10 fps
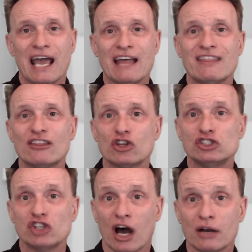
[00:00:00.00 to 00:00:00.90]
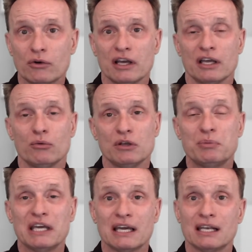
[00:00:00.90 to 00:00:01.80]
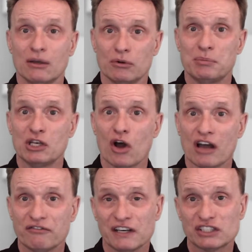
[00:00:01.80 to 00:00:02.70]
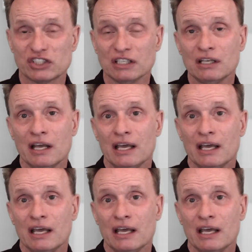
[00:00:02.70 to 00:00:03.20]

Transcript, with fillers: And then the genre it would be in, it would be nonfiction.